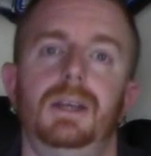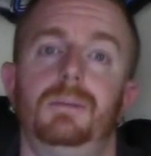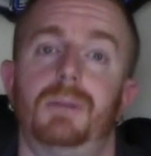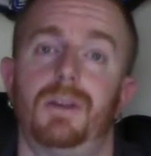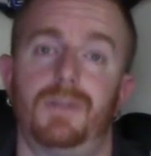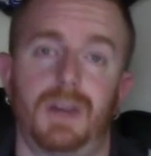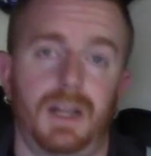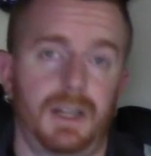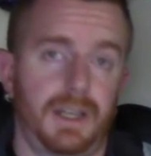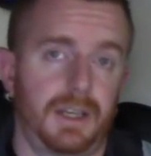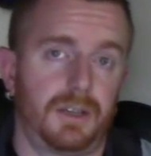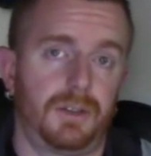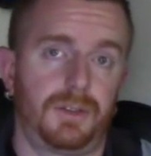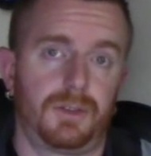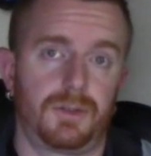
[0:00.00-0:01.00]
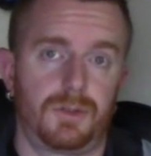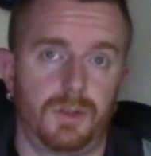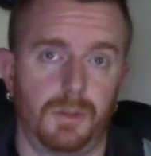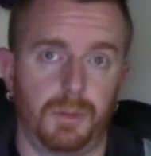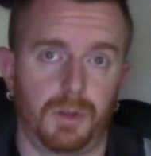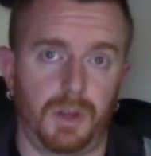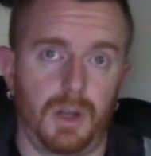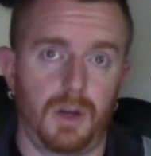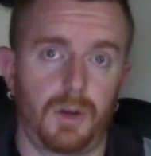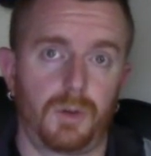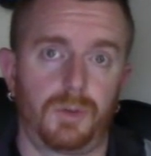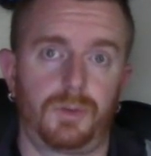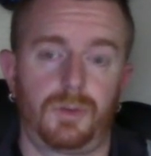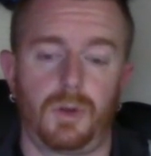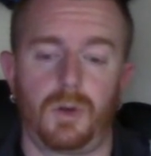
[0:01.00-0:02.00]
my val angle isn't super
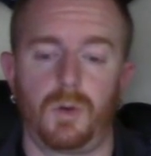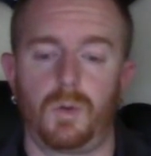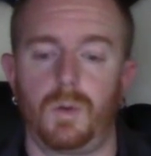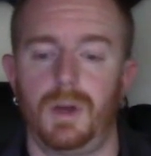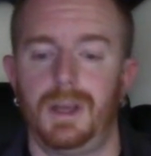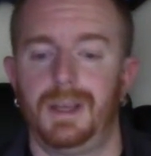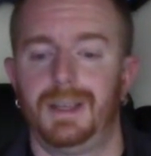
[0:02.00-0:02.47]
low, so